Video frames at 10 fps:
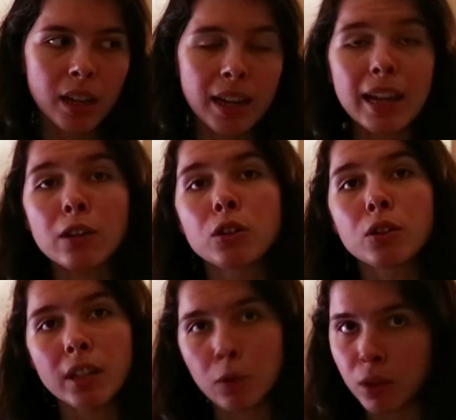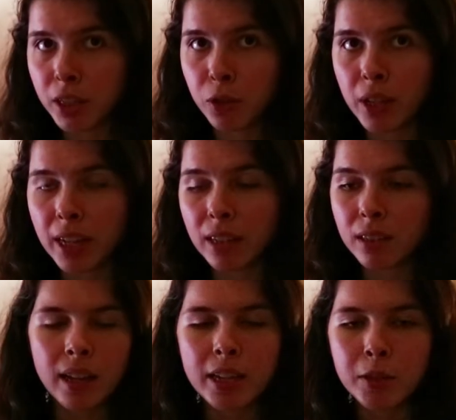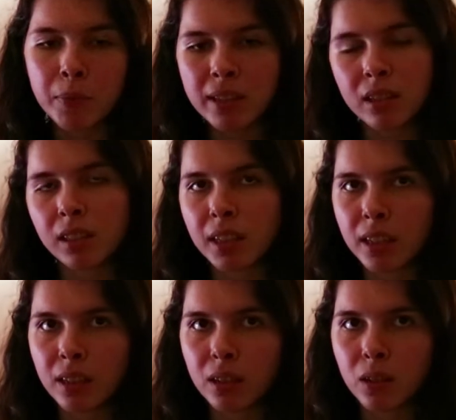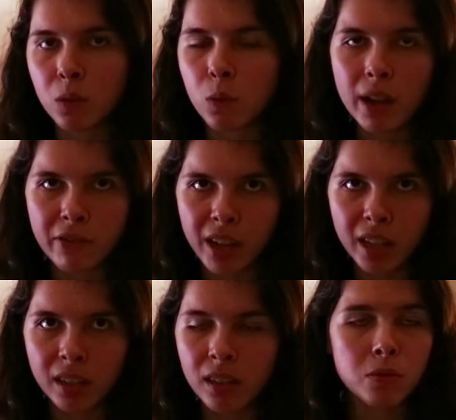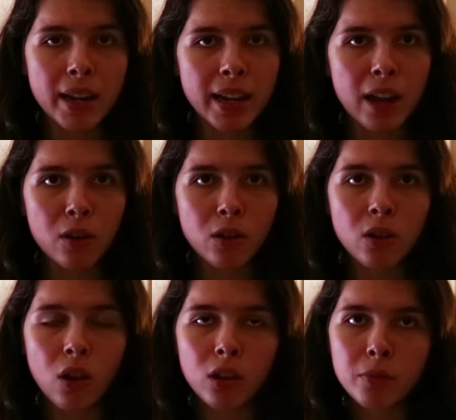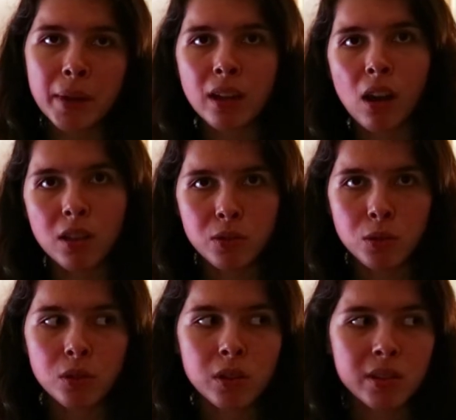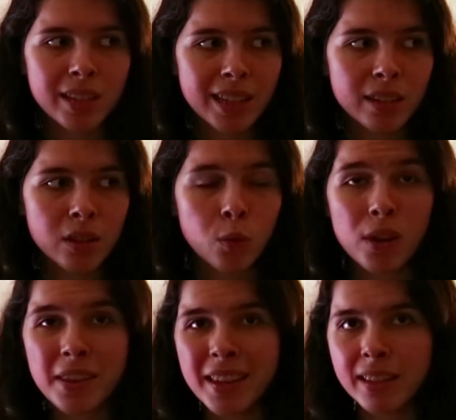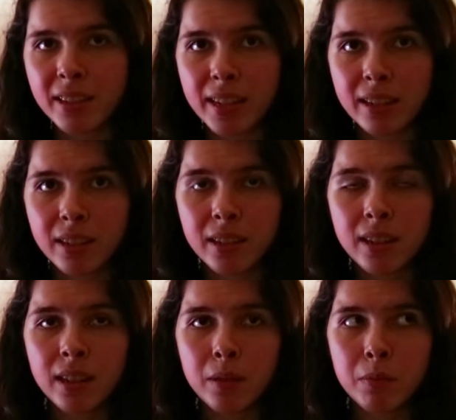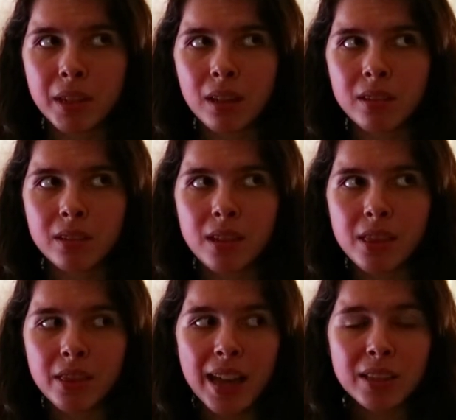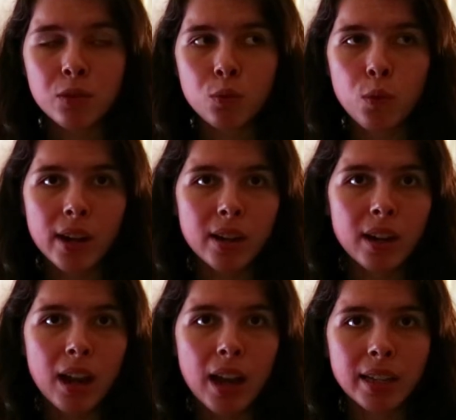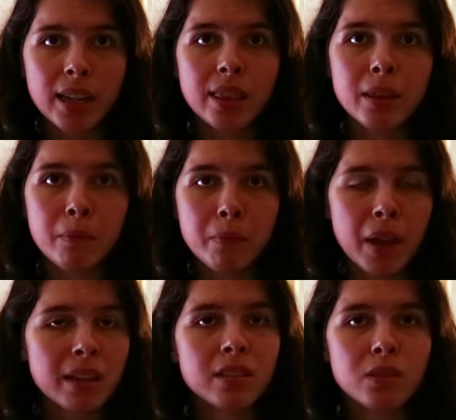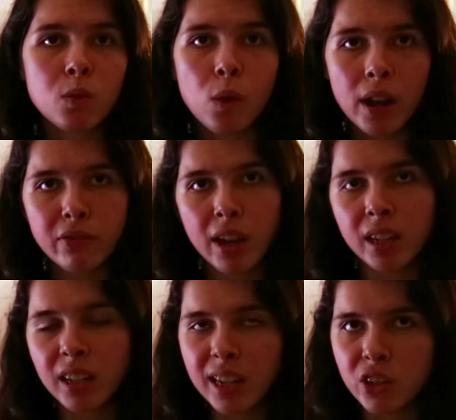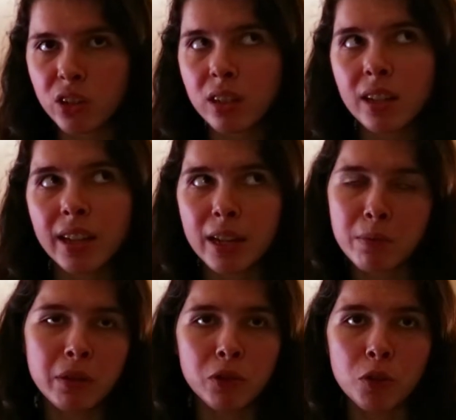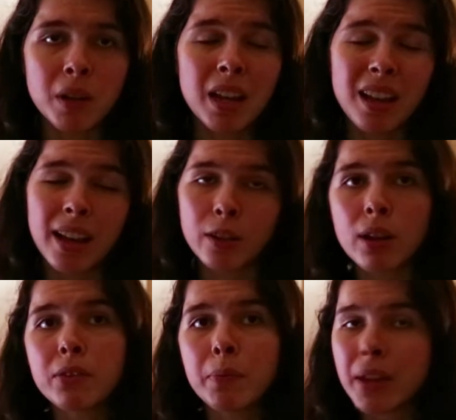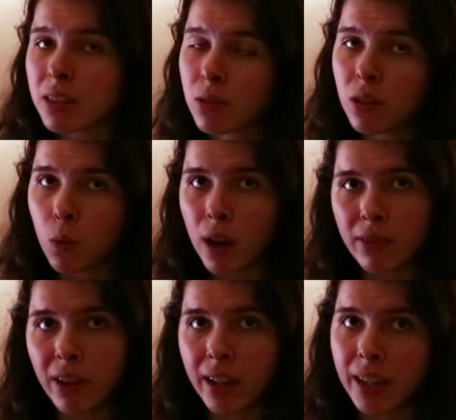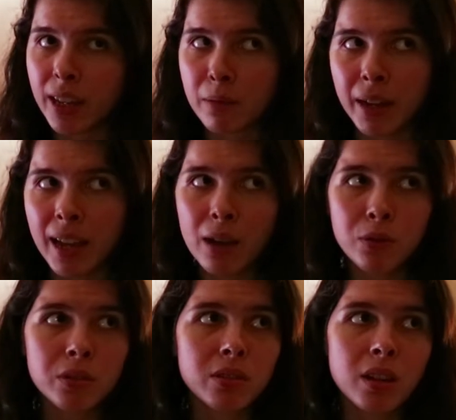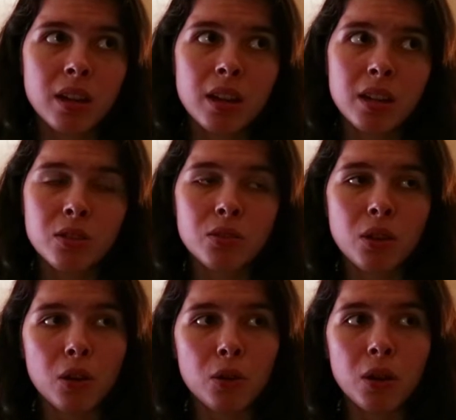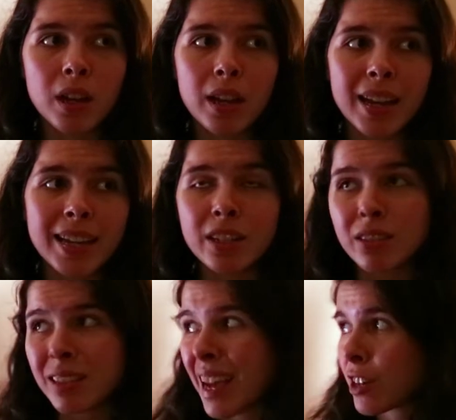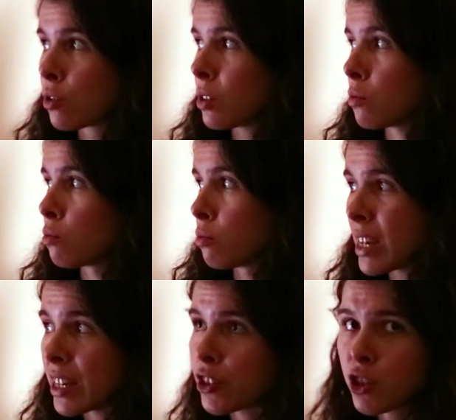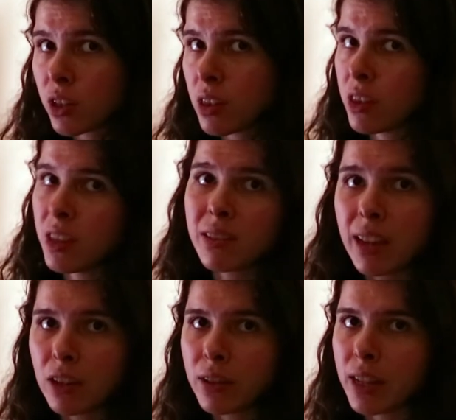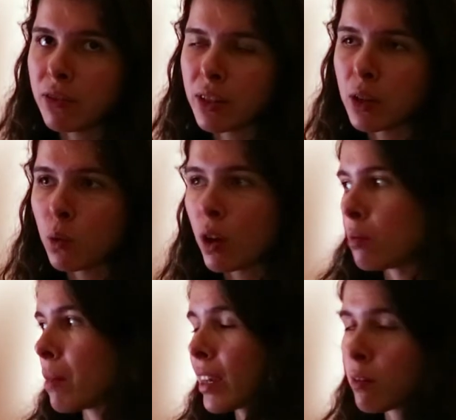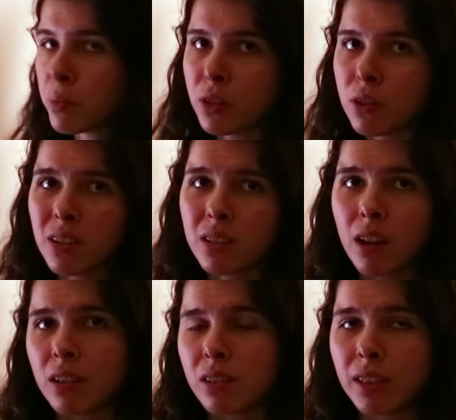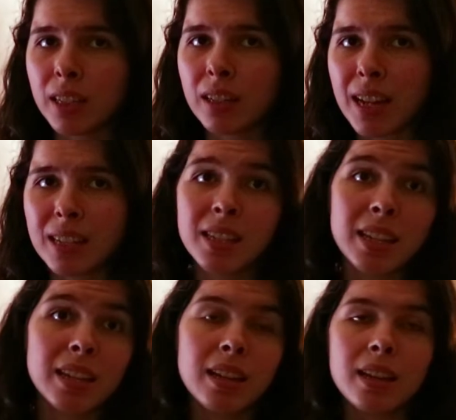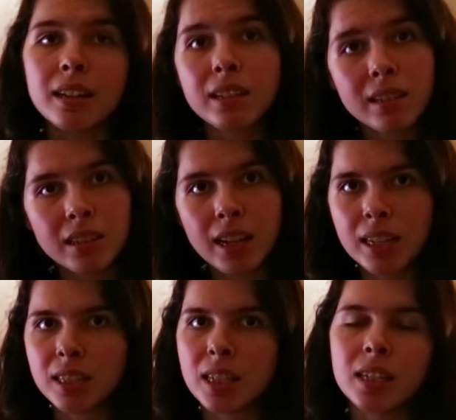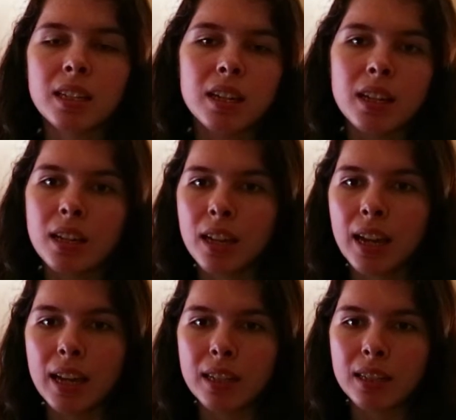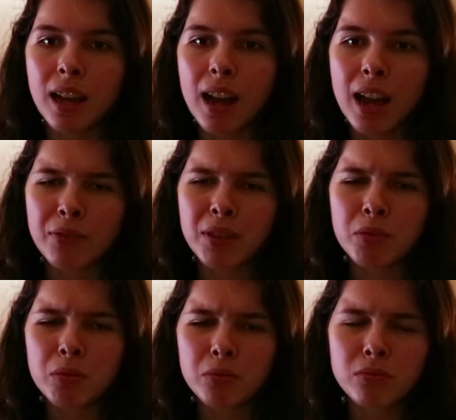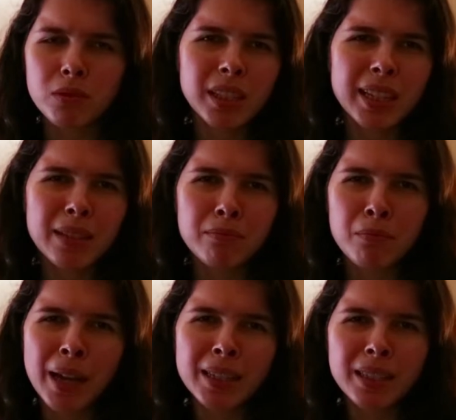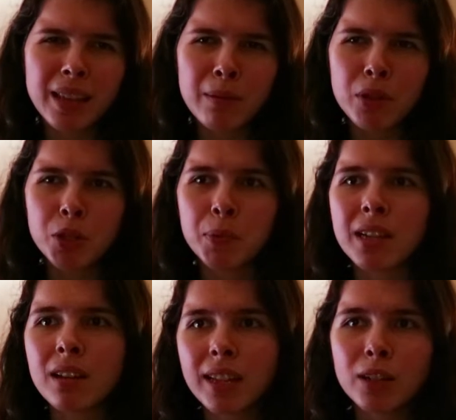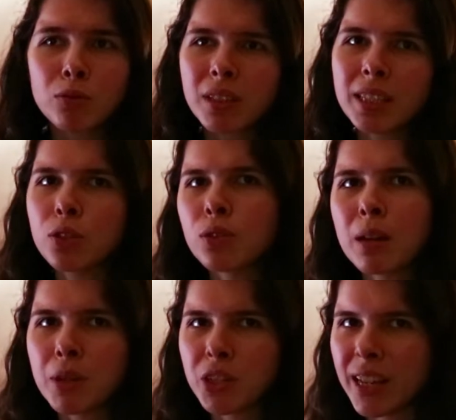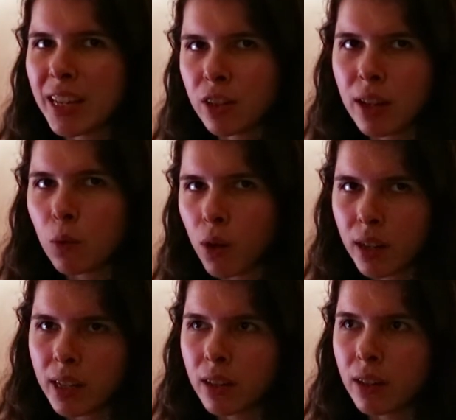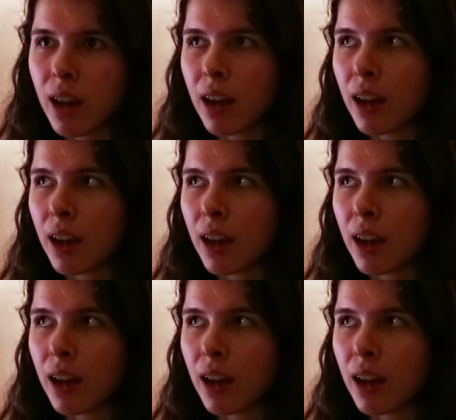And I don't know that I want to do that. And it's basically Wi-Fi. Right now, all of my consoles sit where they sit because that's where I get the best Wi-Fi connection in my room. I don't have the best Wi-Fi in my house, so it doesn't actually reach this area very well. My computer is constantly connecting, disconnecting, and I've never really minded that much because I don't really do that much internet work here.